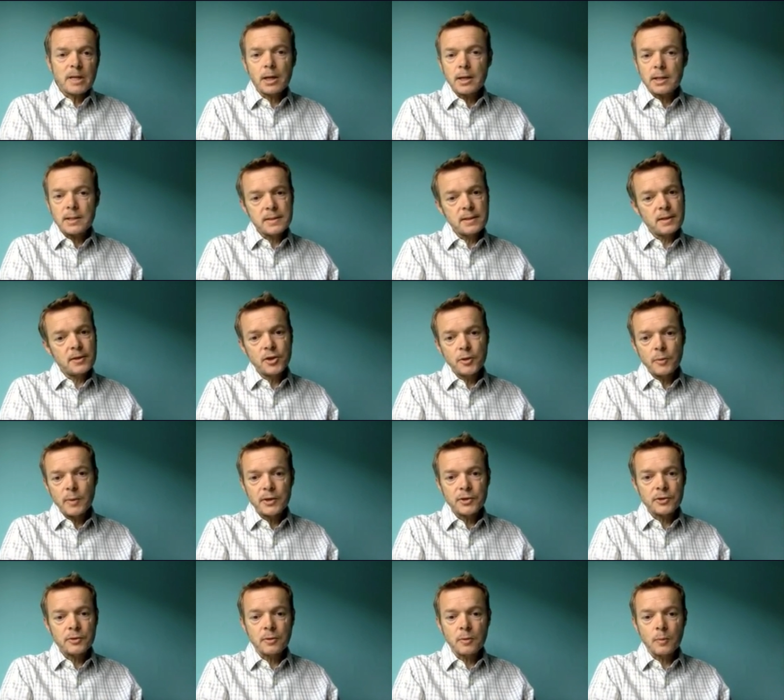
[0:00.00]
kind of
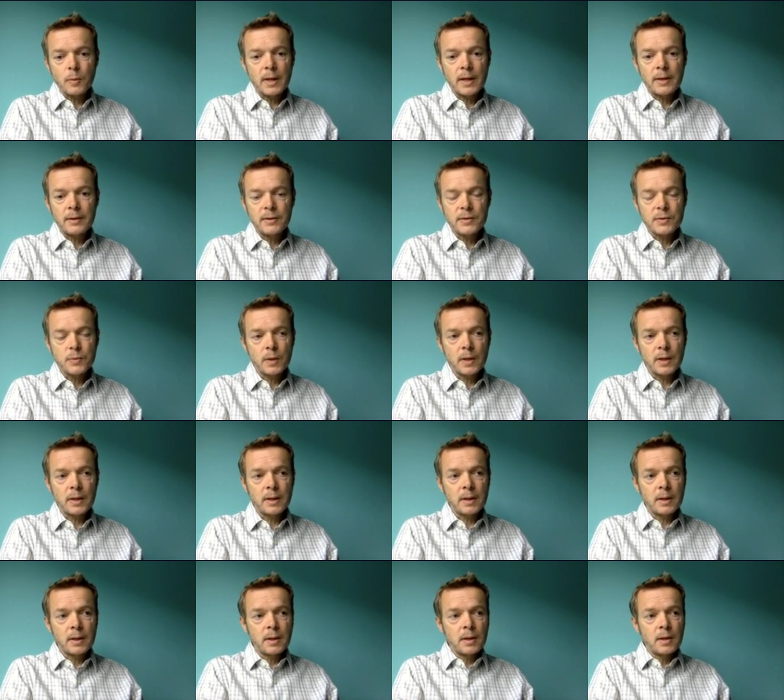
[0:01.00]
situational awareness
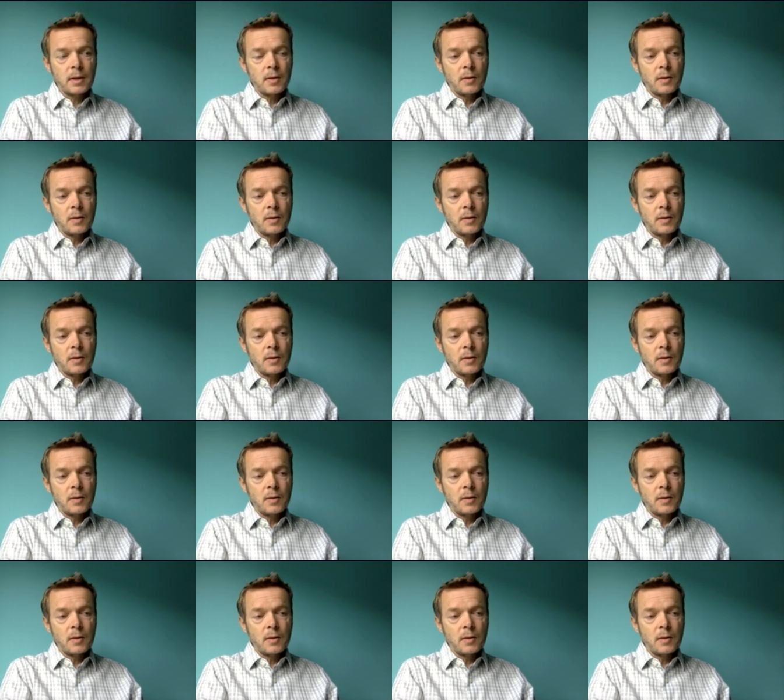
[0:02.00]
where